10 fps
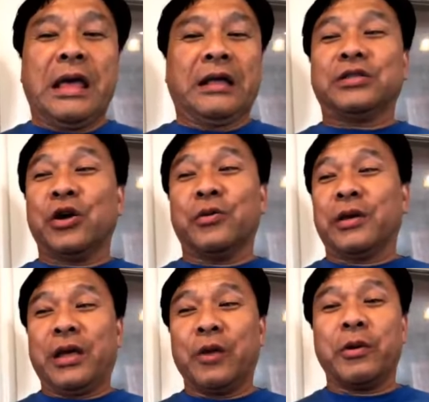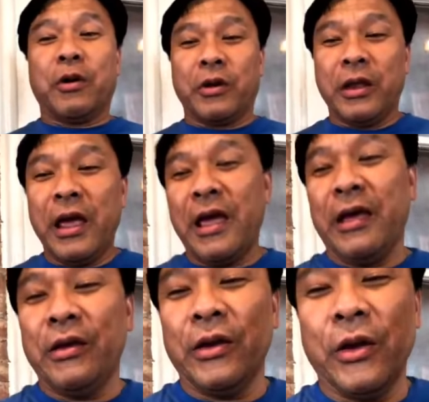And so here we are
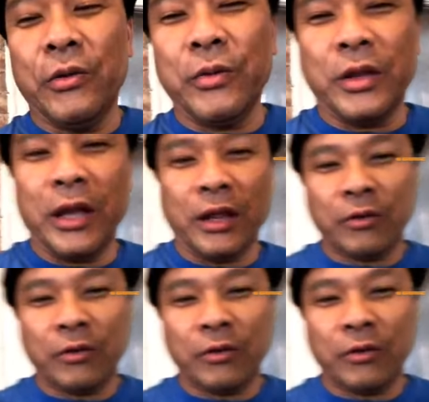today, with the Daily